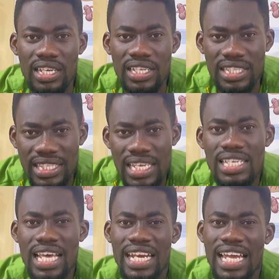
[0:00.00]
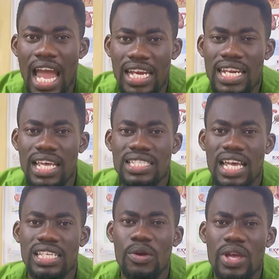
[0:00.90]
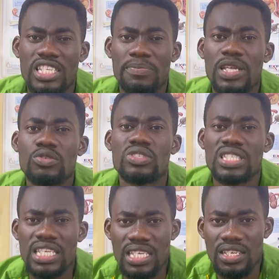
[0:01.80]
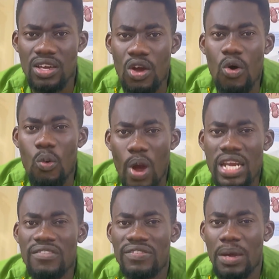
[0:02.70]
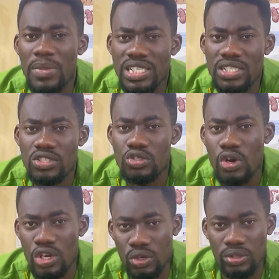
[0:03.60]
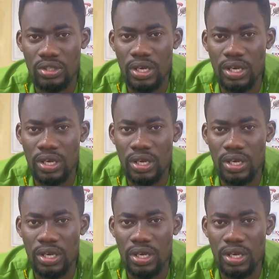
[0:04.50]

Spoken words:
these are the cardinal signs that we expect to see when inflammation is going on.